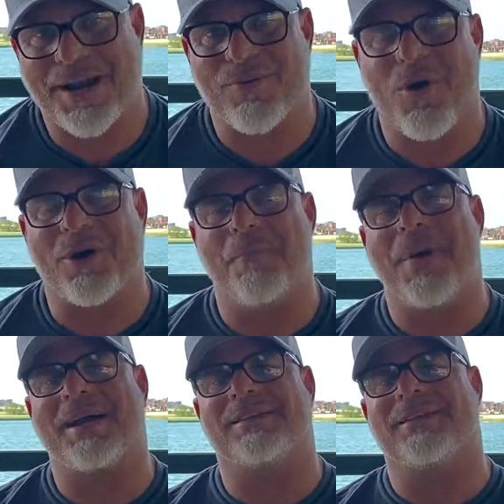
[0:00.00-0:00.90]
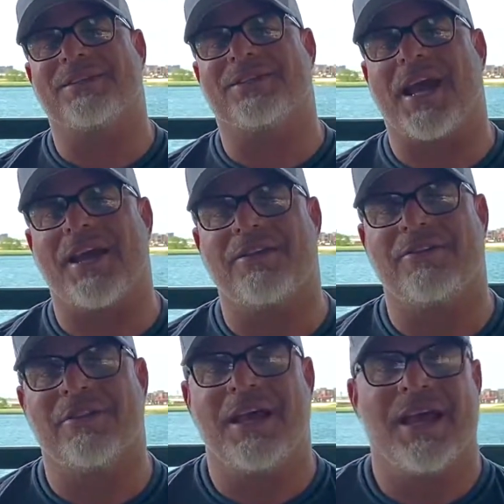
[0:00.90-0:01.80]
welcome back to the
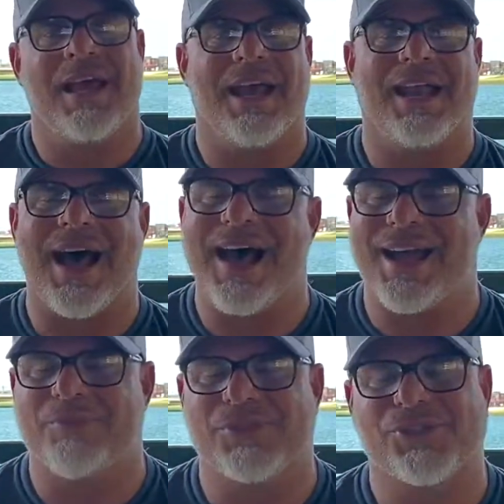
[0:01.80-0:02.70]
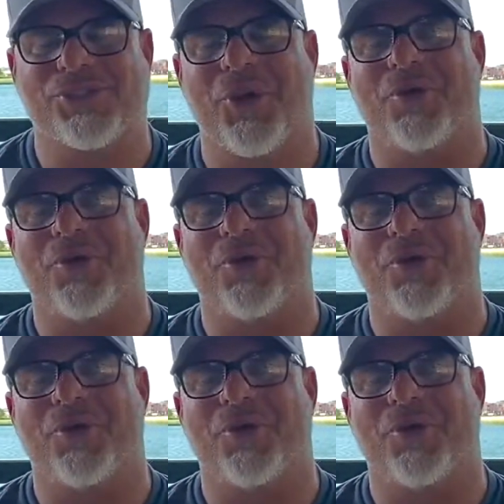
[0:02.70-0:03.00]
channel, and I am so